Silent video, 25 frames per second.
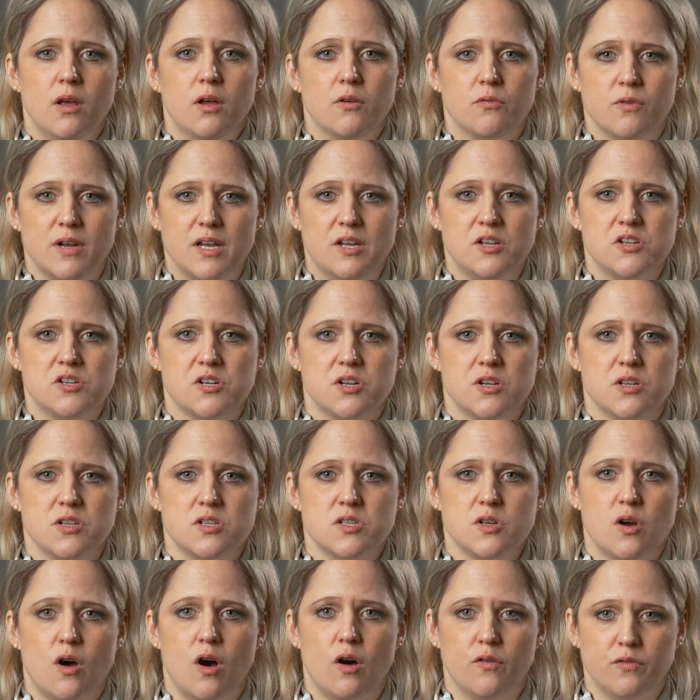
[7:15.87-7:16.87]

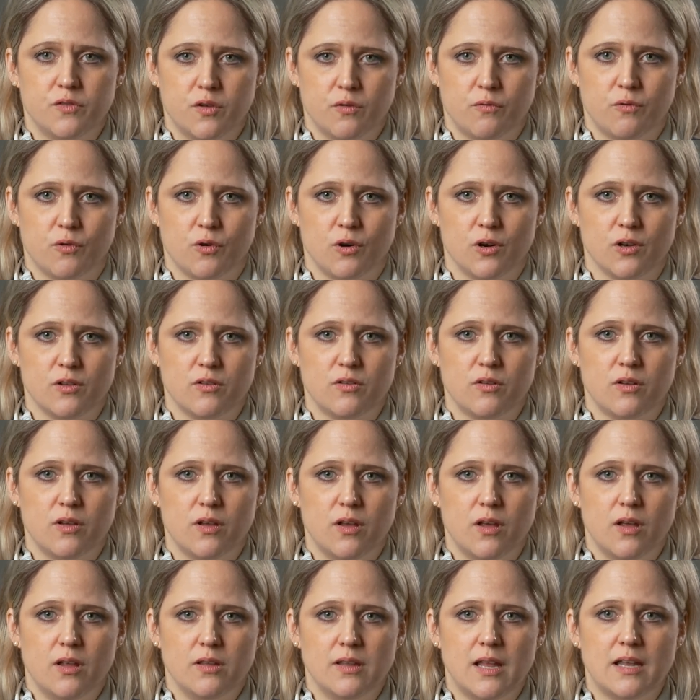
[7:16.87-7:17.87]
regions of the world
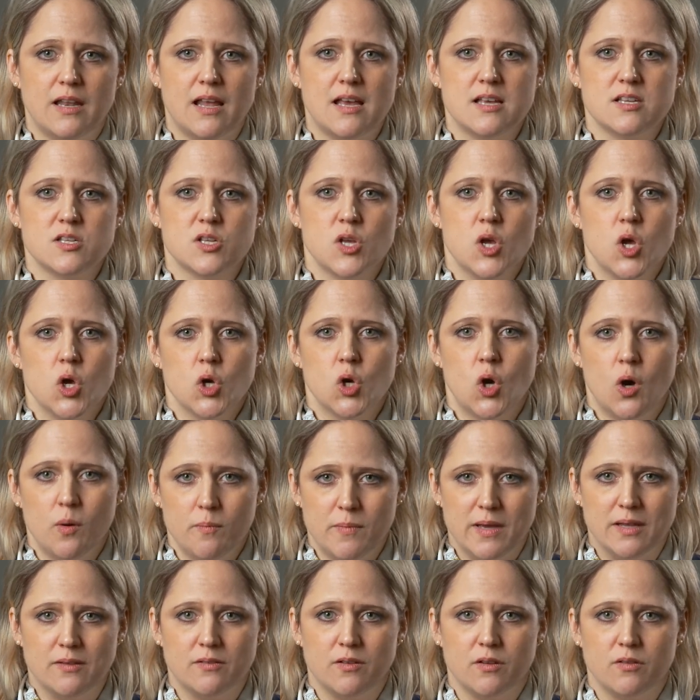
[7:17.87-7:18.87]
that has
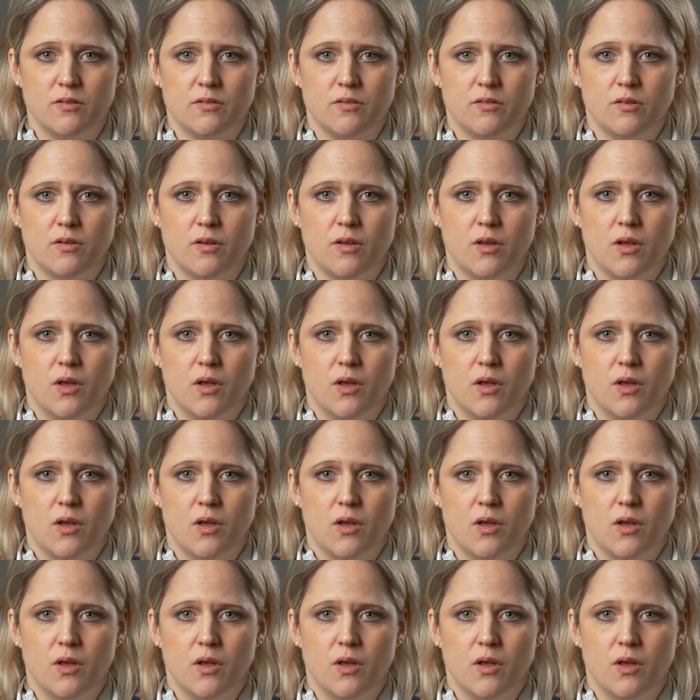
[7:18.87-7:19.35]
committed